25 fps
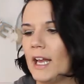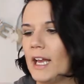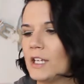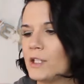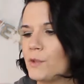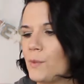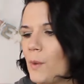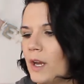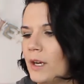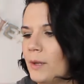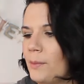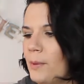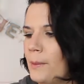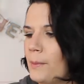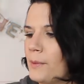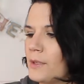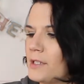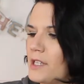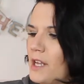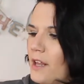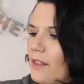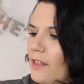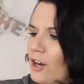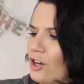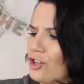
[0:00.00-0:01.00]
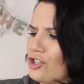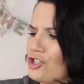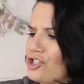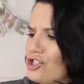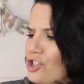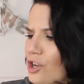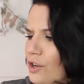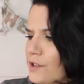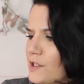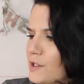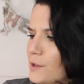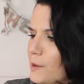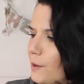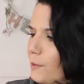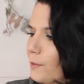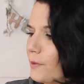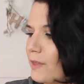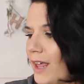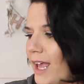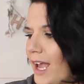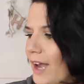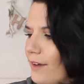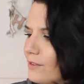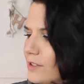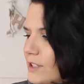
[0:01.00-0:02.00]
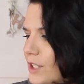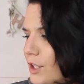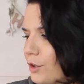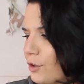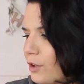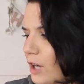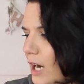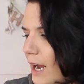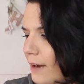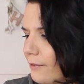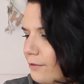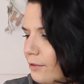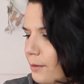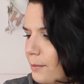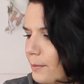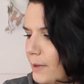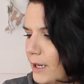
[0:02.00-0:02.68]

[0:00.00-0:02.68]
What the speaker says: asks, why do people say they are so sweet when they haven't done crap for